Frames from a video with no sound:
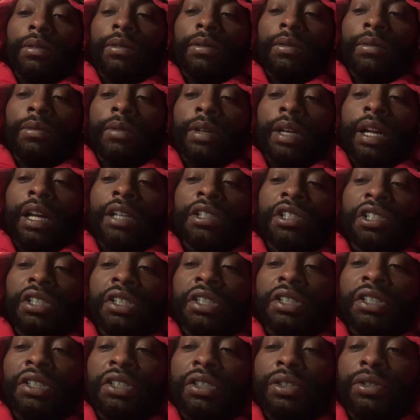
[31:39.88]
What I
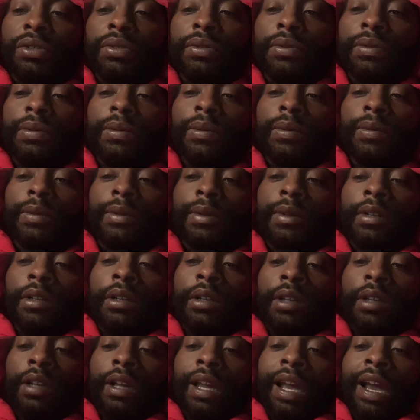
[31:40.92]
should do
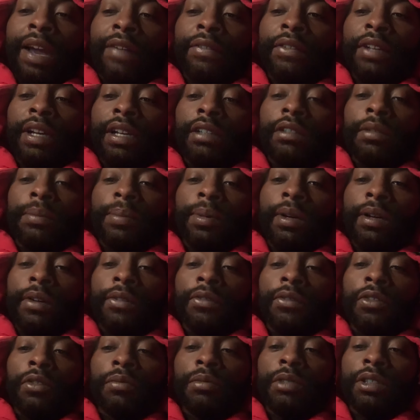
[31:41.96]
after I
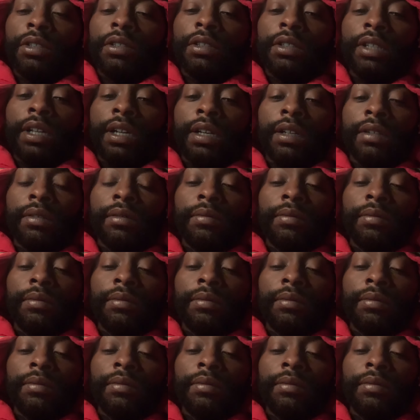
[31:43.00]
depart from this job.